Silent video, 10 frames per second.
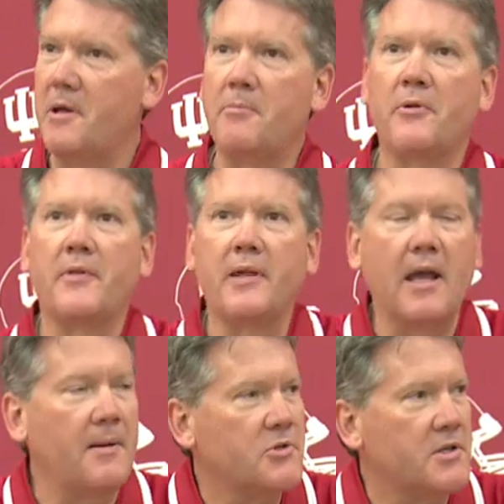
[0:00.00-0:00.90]
people that the
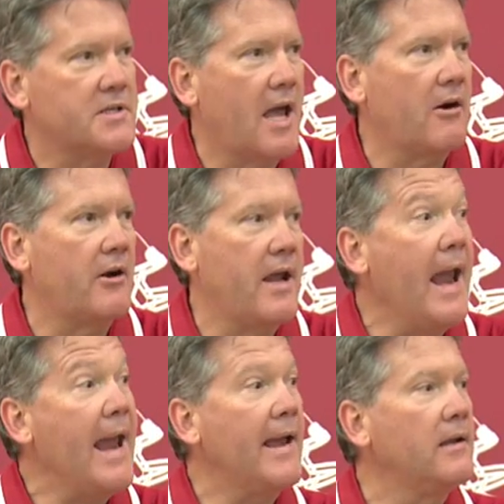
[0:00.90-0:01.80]
game's on Saturday
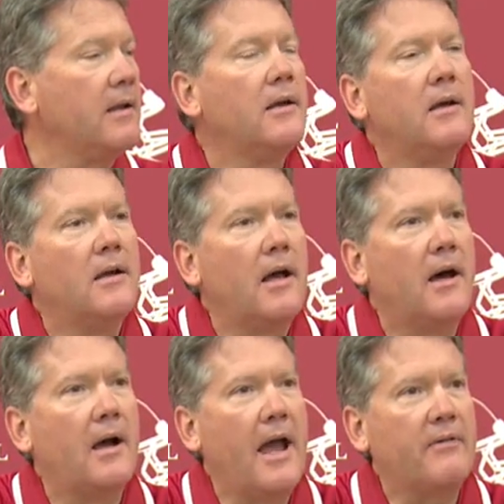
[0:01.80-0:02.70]
and
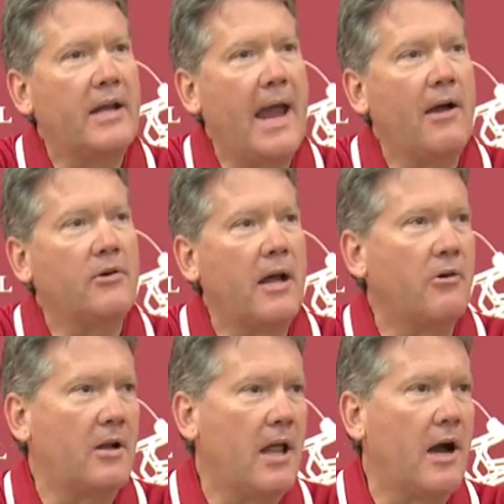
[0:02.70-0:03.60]
have a
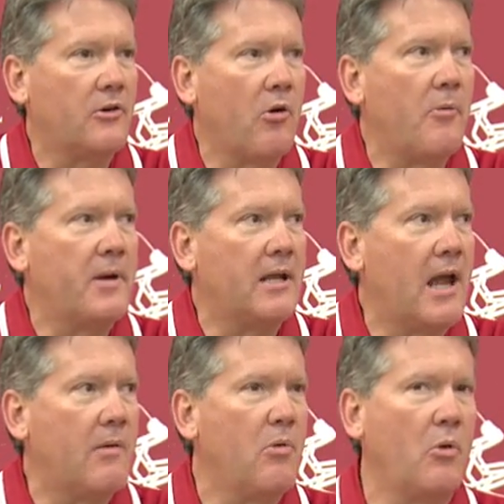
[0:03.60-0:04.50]
countdown clock to our opening
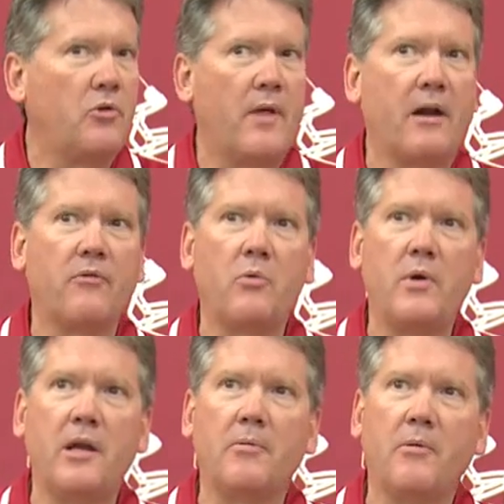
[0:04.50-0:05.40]
game. We won't do that every
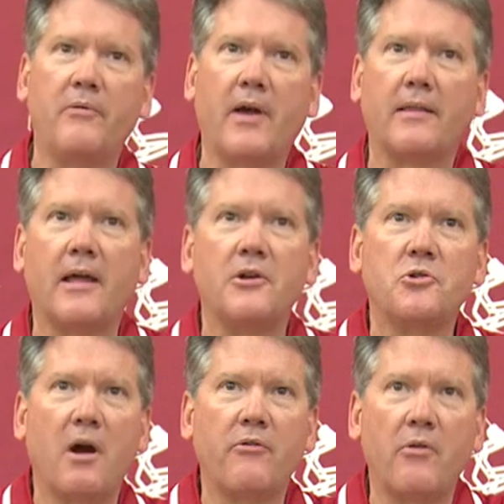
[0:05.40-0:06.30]
week, but we've got that
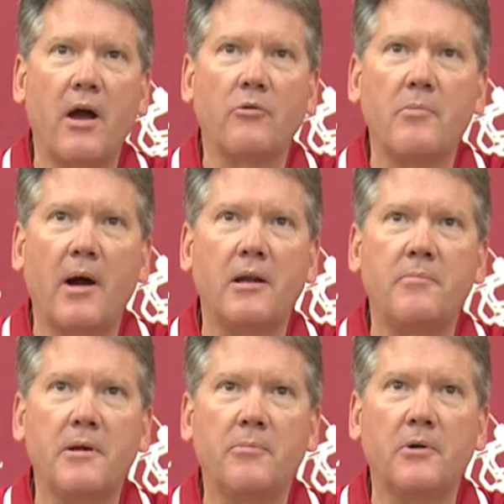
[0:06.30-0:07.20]
driving around reminding
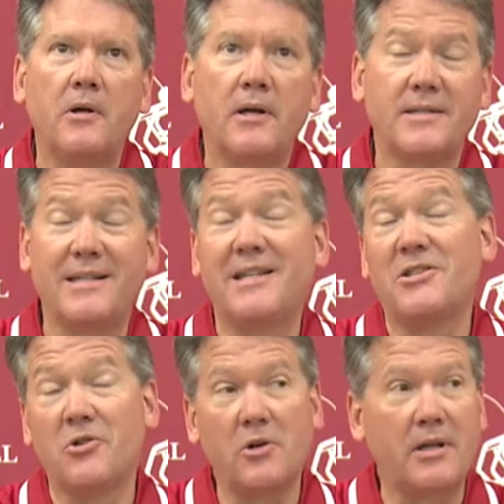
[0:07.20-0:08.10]
people because it is
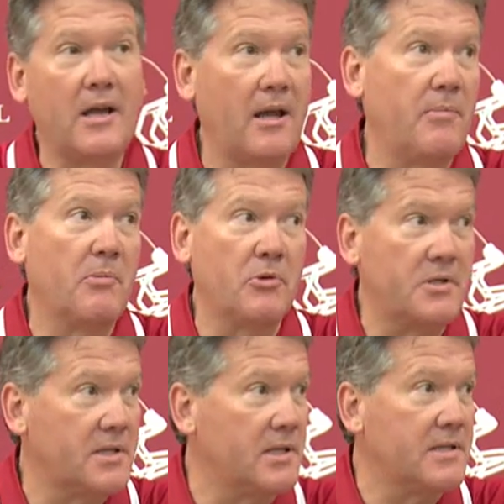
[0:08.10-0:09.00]
an early game. People are
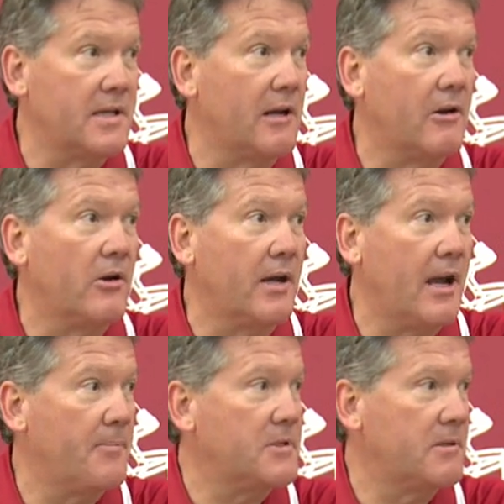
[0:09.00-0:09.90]
just getting settled in on
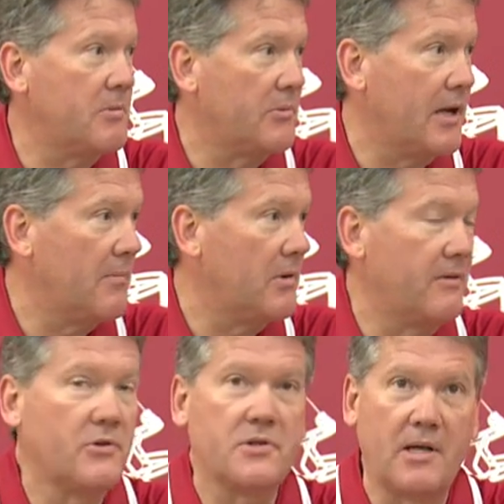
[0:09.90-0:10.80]
campus. Some people can't
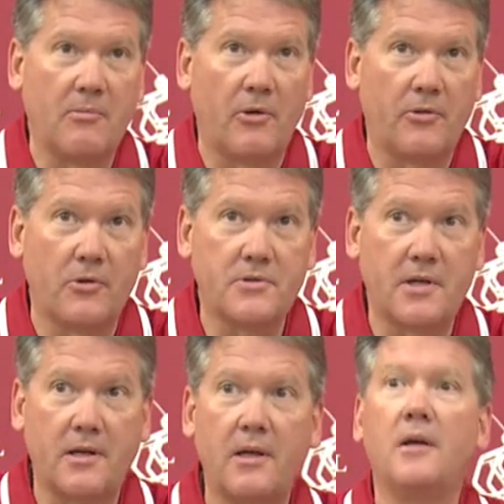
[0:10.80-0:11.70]
believe there's a game on
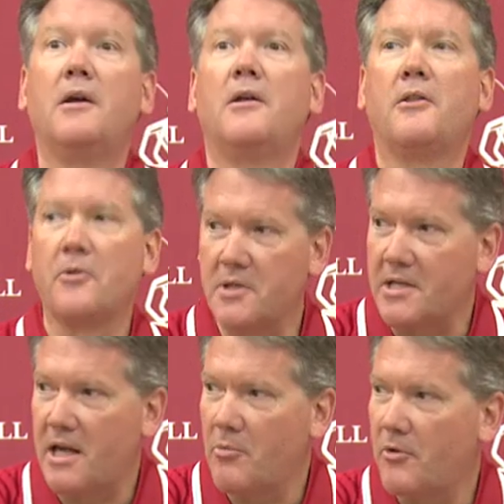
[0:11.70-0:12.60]
Thursday. There is
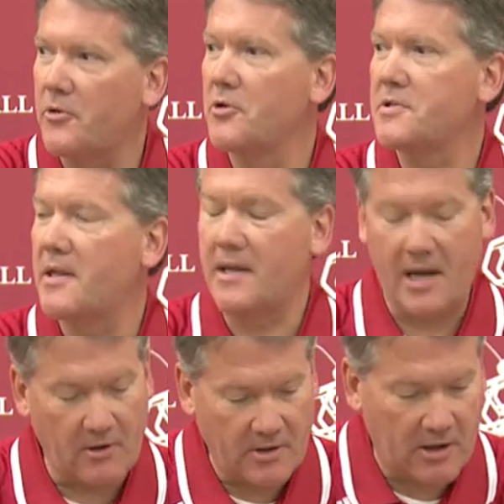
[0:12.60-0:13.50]
a game on Thursday, the
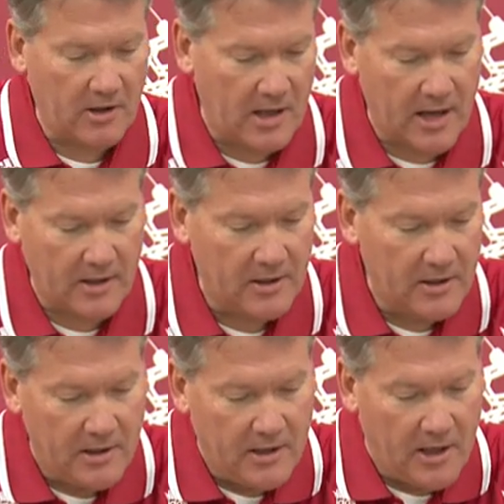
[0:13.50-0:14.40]
countdown clock
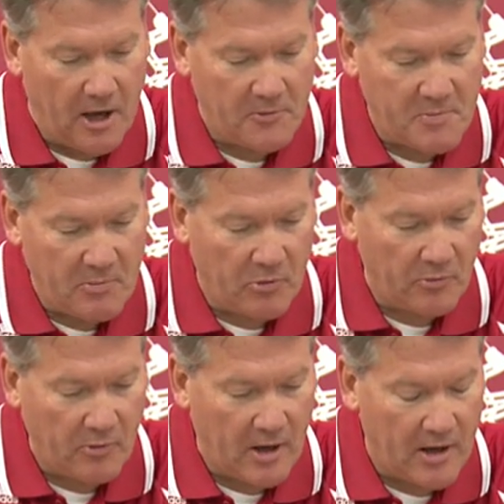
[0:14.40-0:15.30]
helps
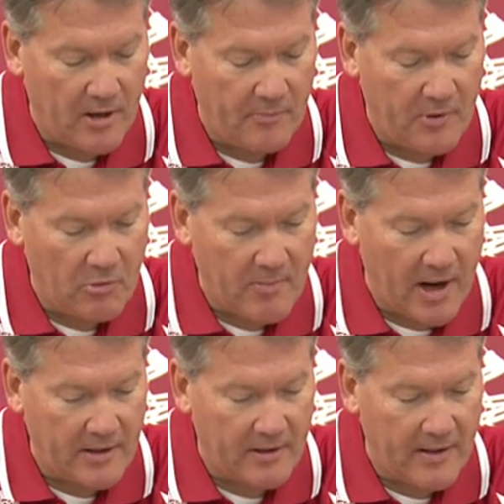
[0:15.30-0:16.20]
people be
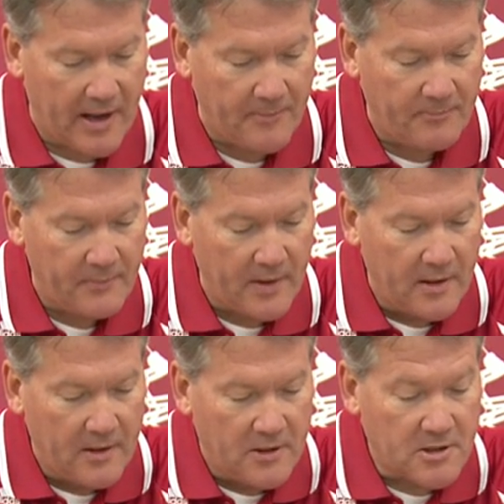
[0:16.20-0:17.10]
reminded of that.
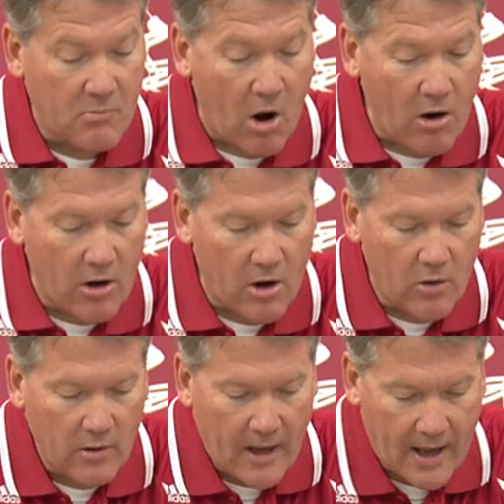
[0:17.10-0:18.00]

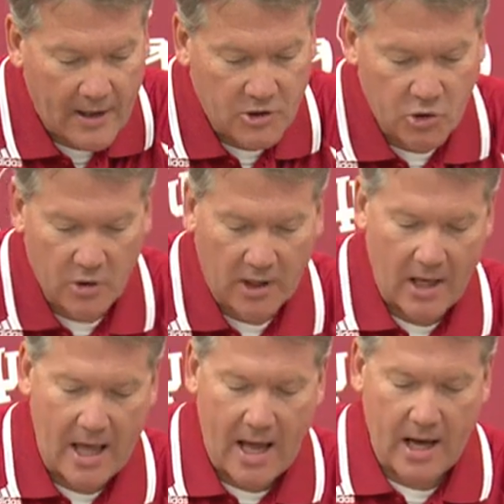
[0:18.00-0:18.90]
Tomorrow at
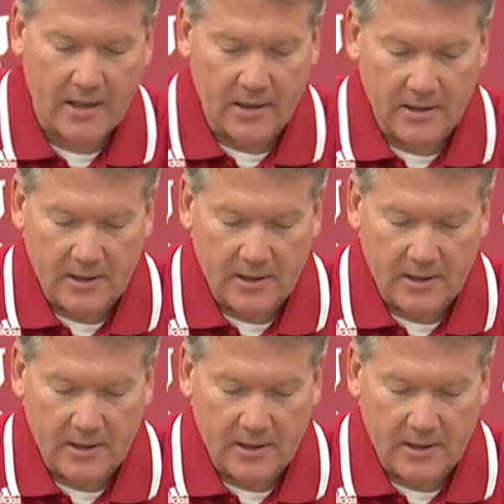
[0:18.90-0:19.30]
2:00